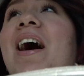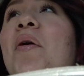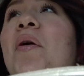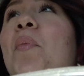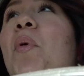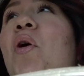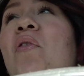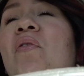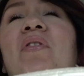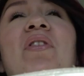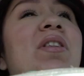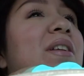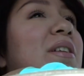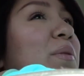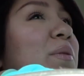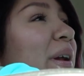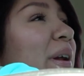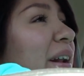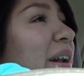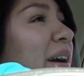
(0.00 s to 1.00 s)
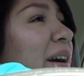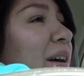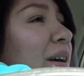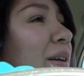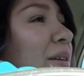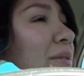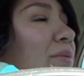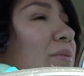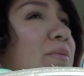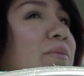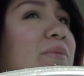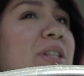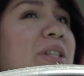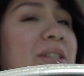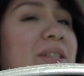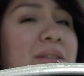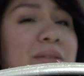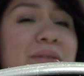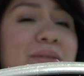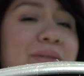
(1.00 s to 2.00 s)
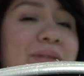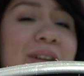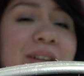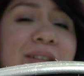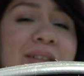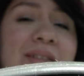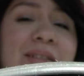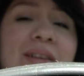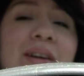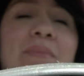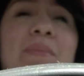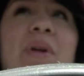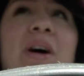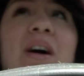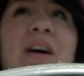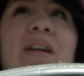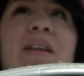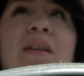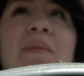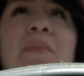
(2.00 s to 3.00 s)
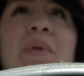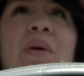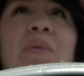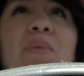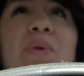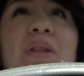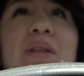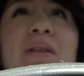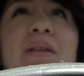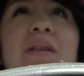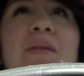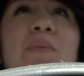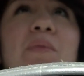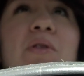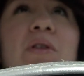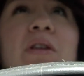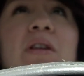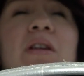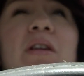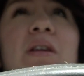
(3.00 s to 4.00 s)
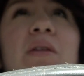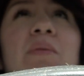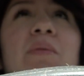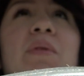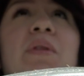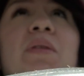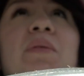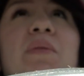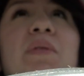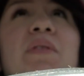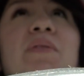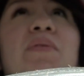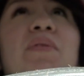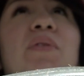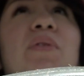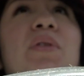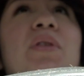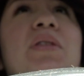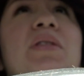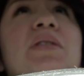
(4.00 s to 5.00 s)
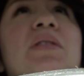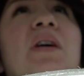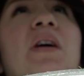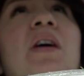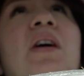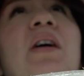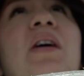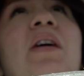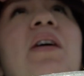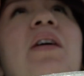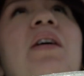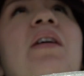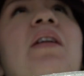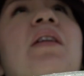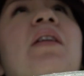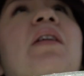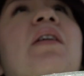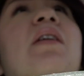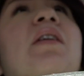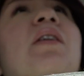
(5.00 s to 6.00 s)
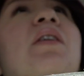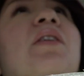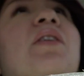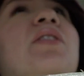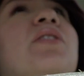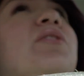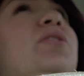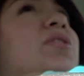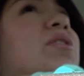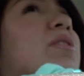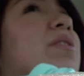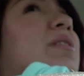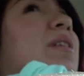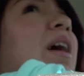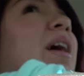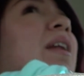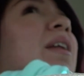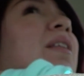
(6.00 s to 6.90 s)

I'm over this red hair. We just it's I'm not I'm not with it anymore. I really want to focus on just kind